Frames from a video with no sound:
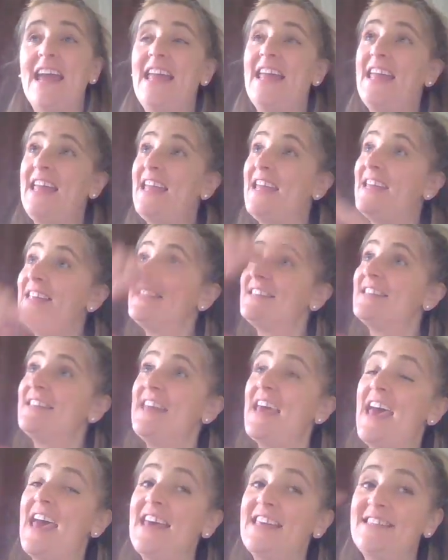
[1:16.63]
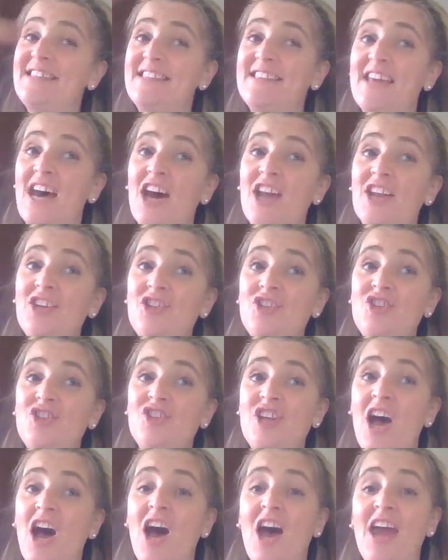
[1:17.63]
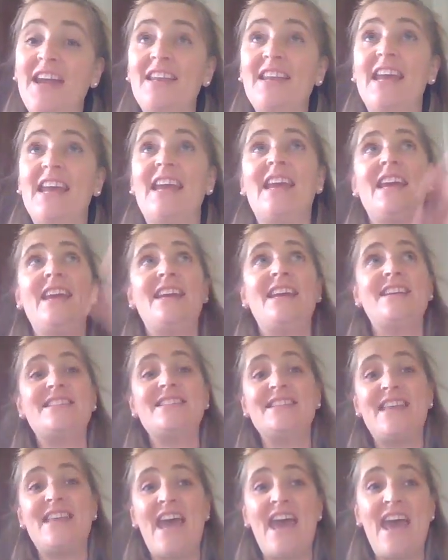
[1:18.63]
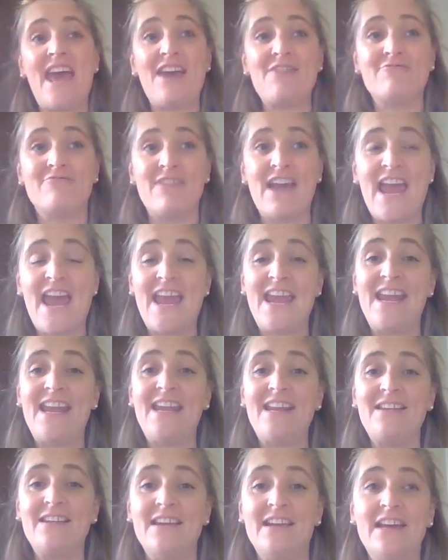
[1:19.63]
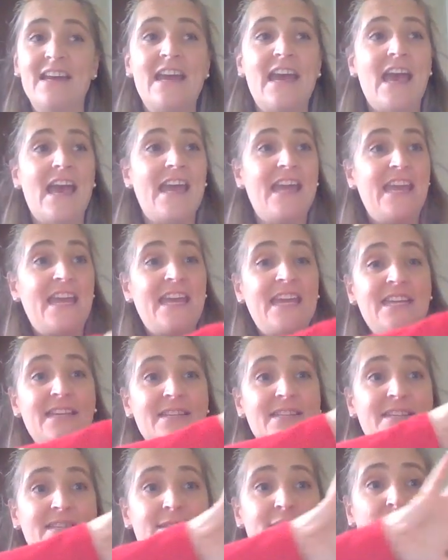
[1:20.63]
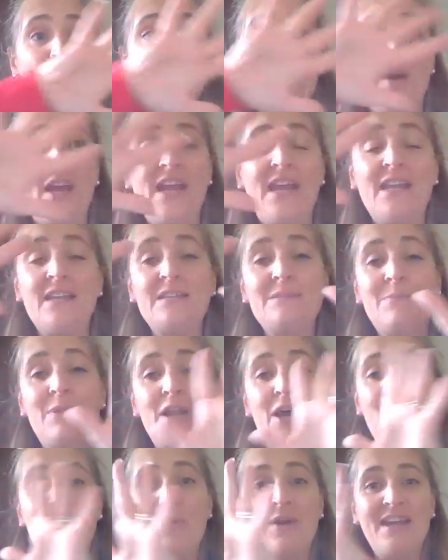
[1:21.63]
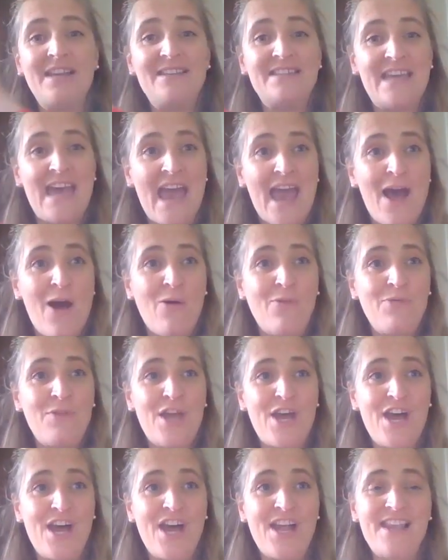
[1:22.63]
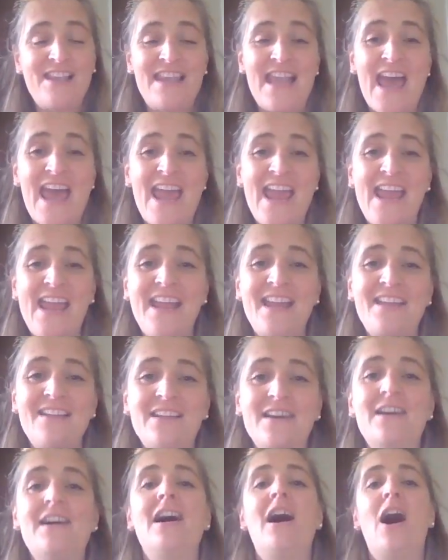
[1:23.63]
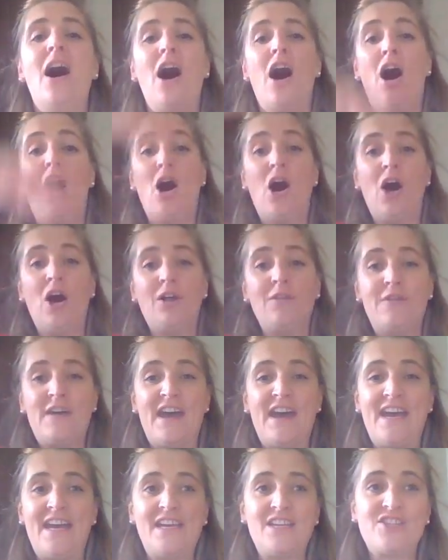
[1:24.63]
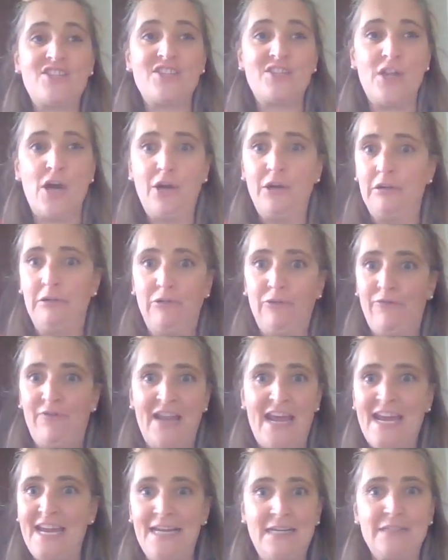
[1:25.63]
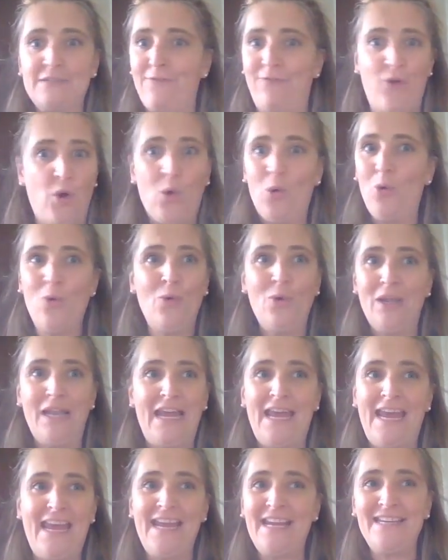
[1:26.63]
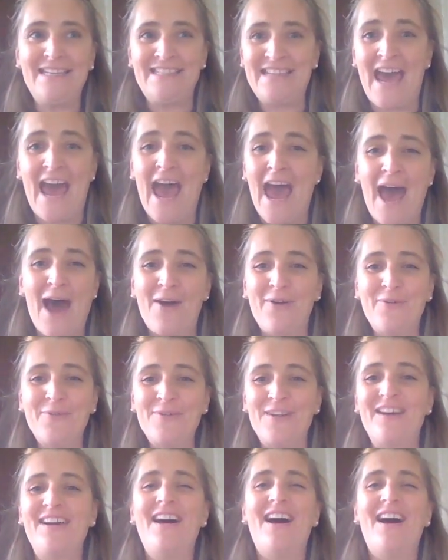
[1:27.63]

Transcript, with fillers: Is there sunshine? Is there rain? Is the wind blowing down the lane? Are there snowflakes falling down?